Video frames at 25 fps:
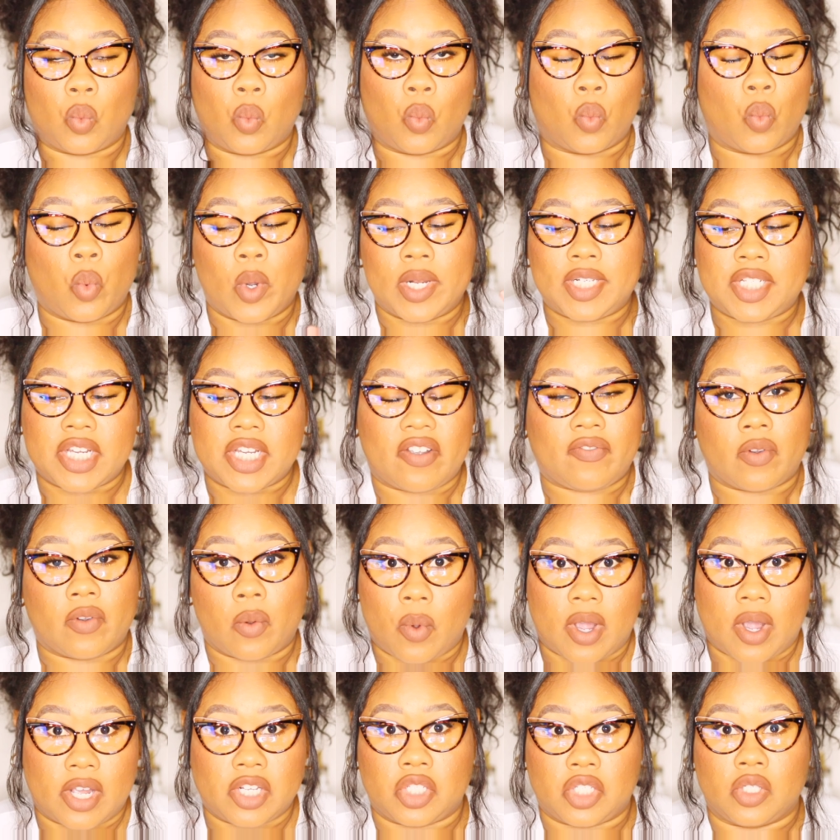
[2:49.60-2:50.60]
whichever
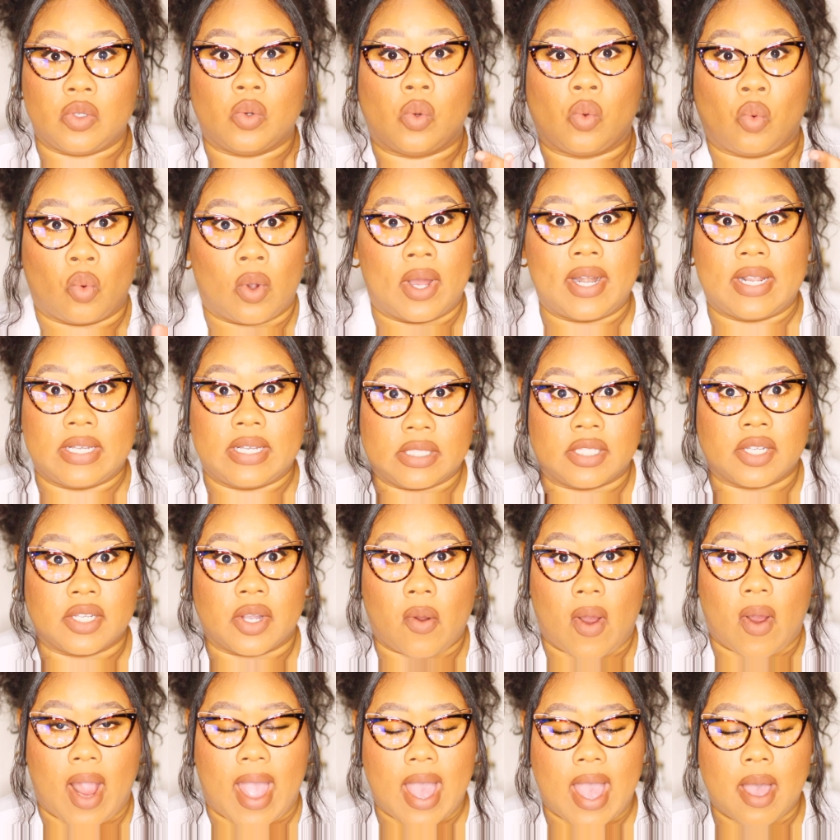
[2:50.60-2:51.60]
ones you wanting to
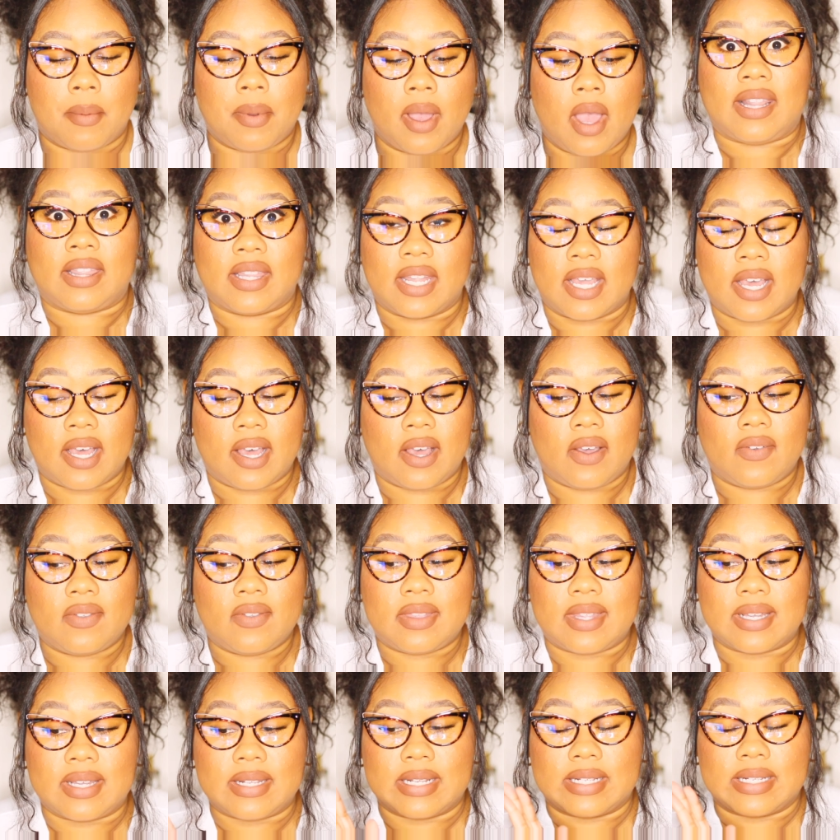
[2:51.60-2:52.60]
grab. I
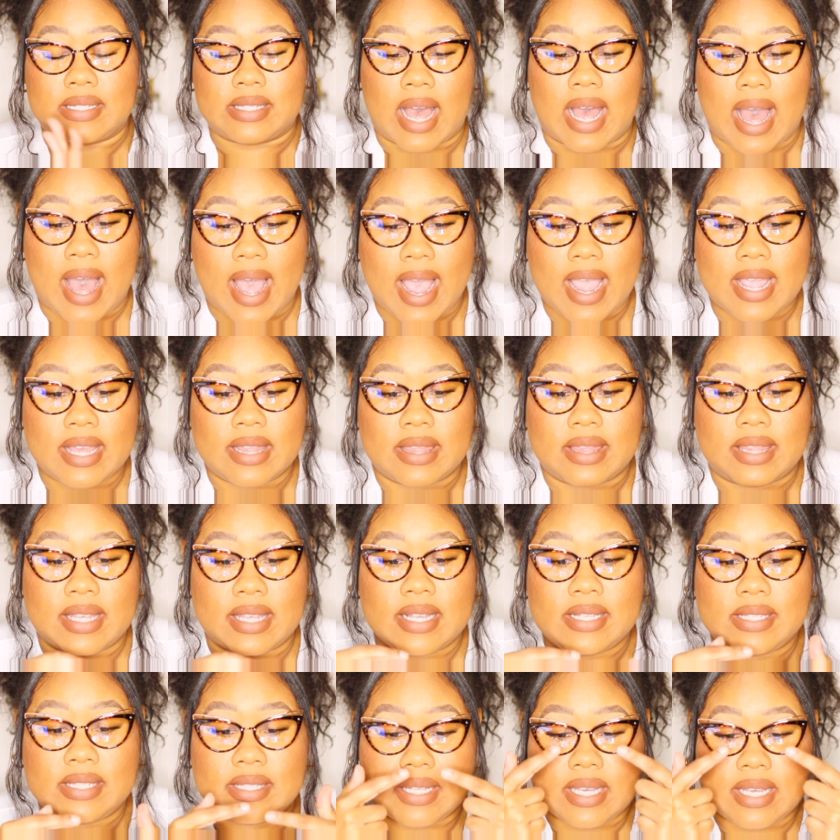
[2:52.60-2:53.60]
love the design.
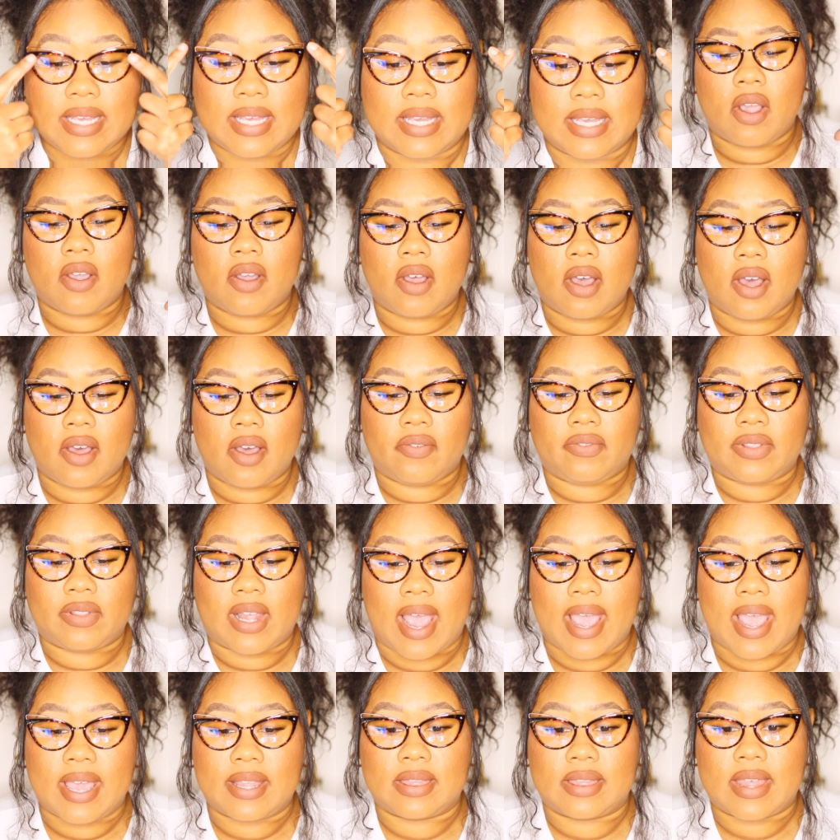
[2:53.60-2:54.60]
This is of
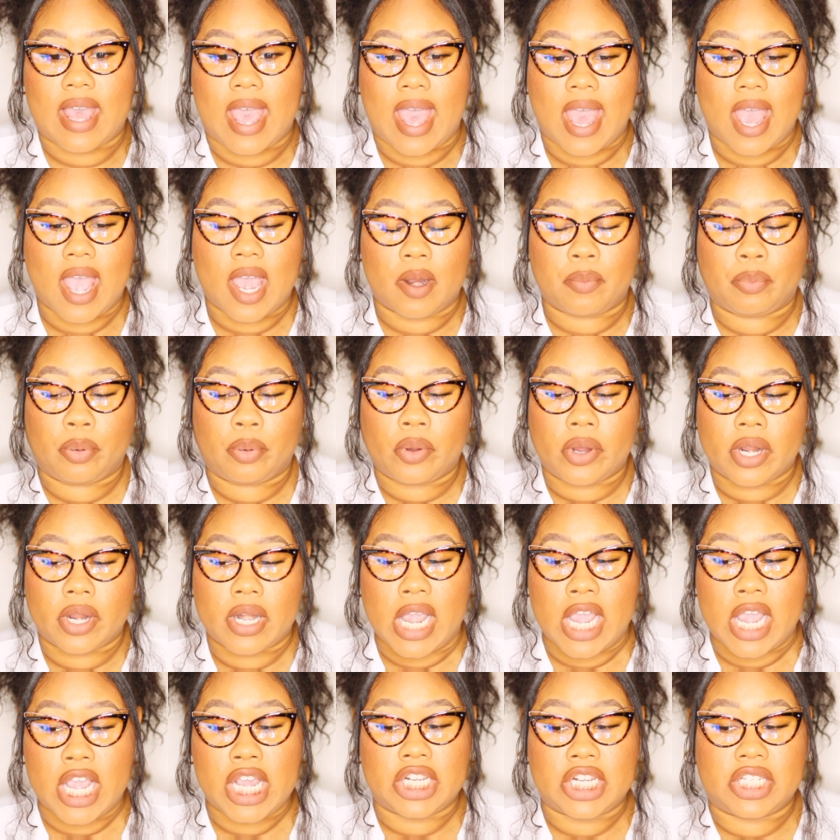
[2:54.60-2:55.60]
like that
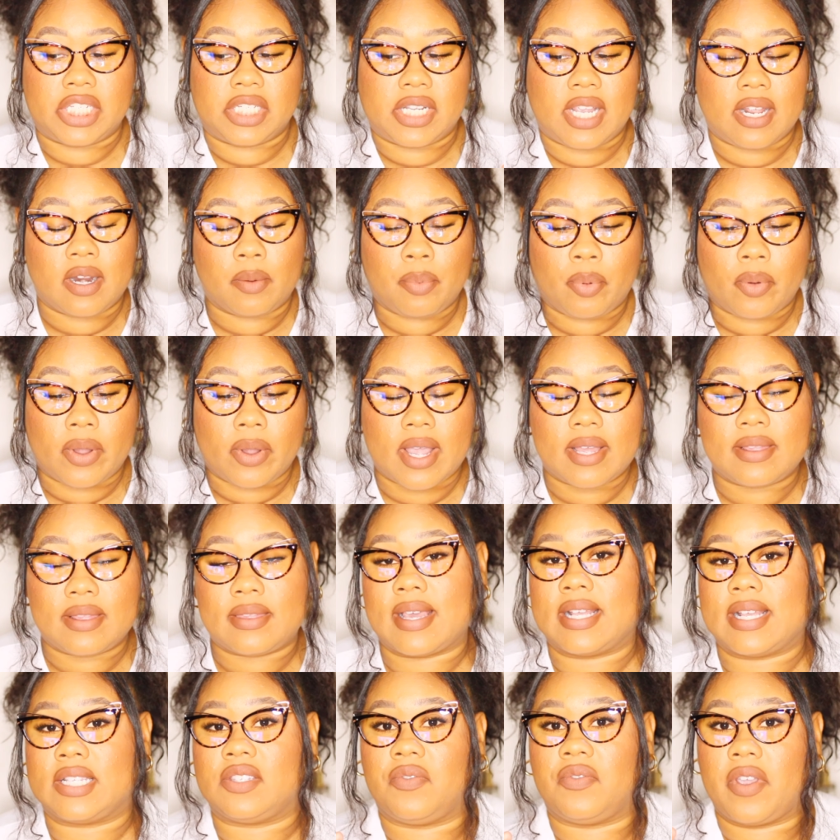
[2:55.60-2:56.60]
pretty cheetah print
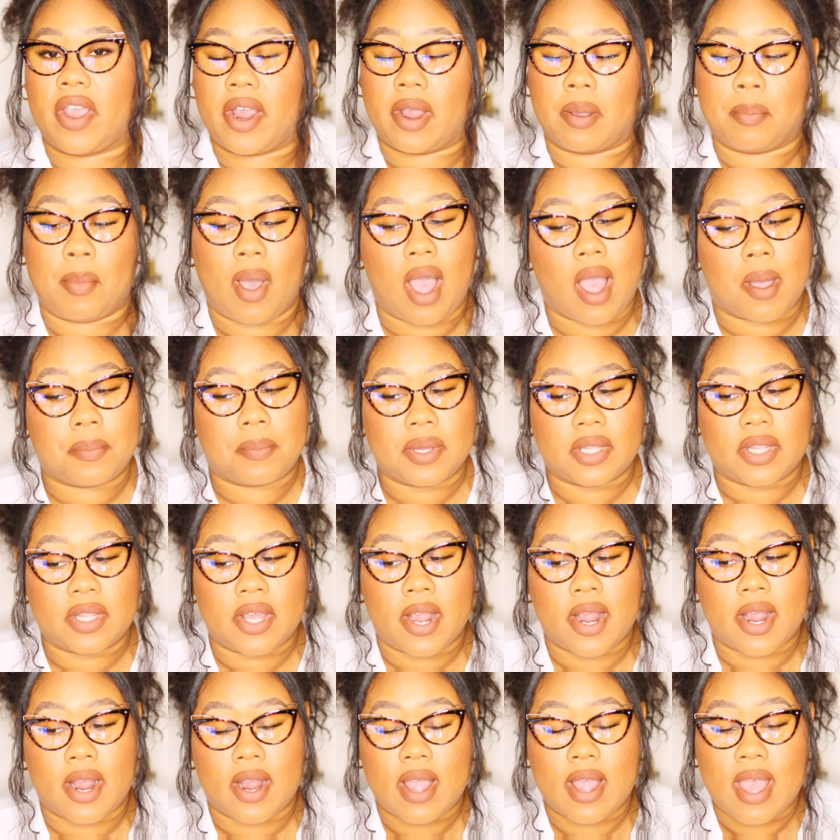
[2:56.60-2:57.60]
that's very
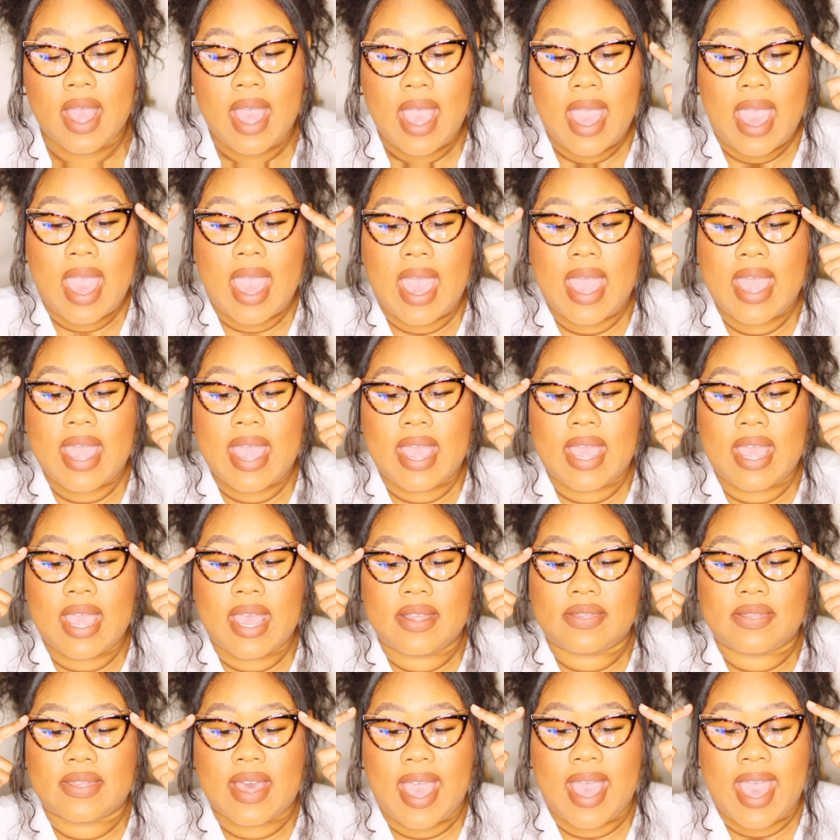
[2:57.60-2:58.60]
popular,
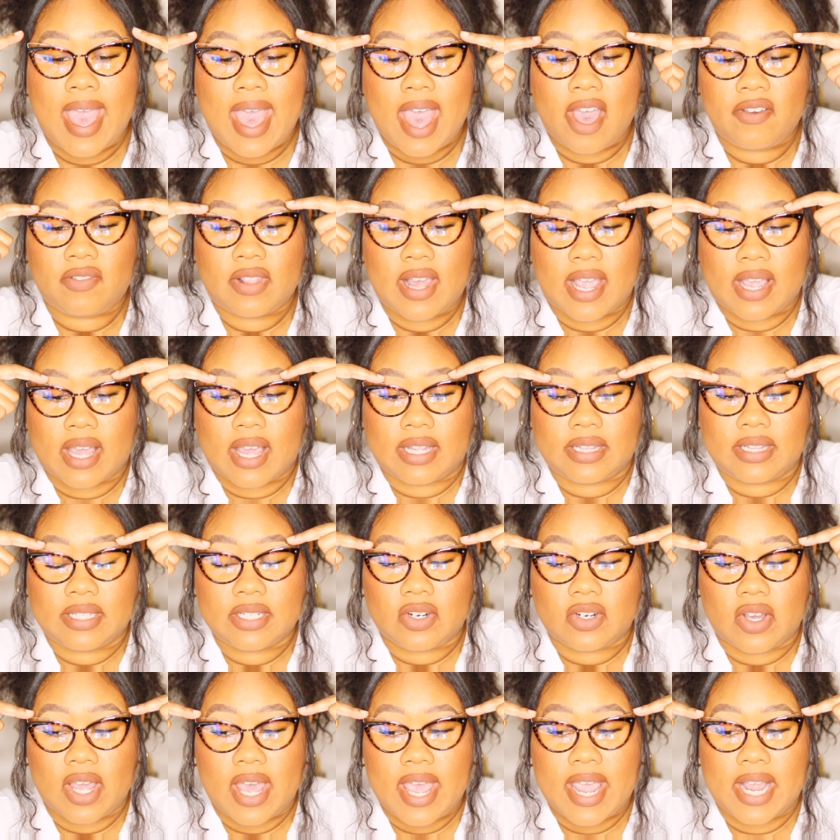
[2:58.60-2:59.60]
and they have like a
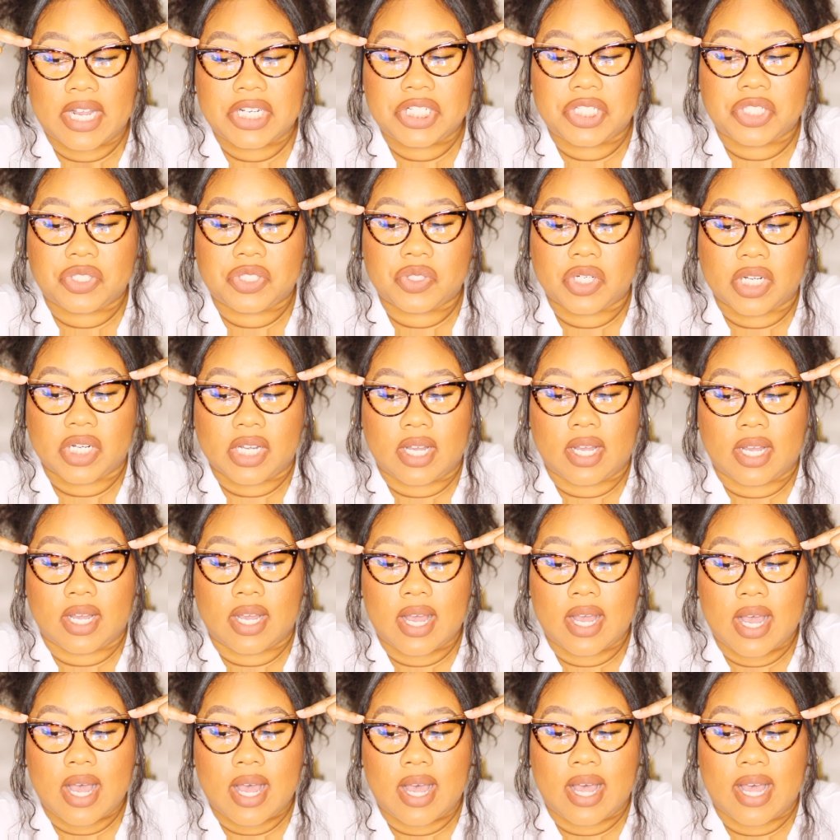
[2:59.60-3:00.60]
little
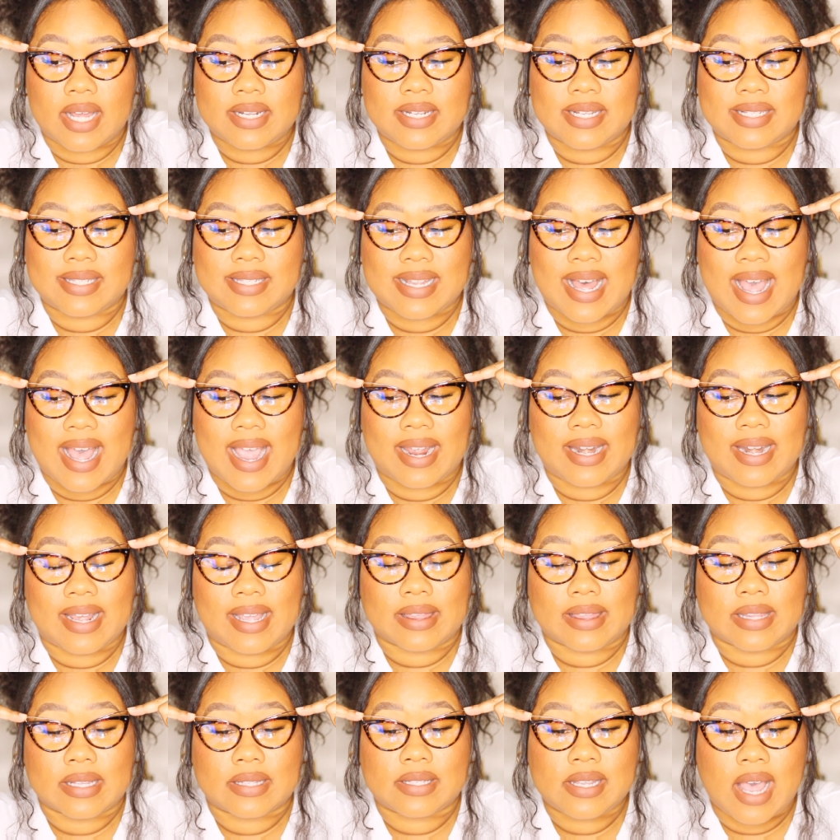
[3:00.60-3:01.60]
extra design
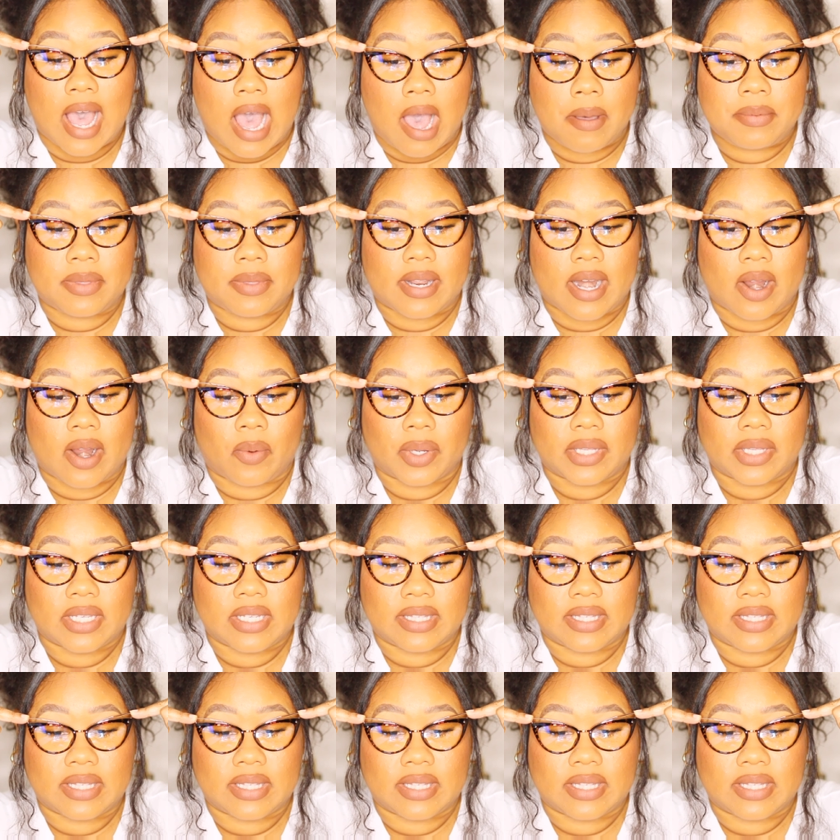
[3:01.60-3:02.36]
at the top that I really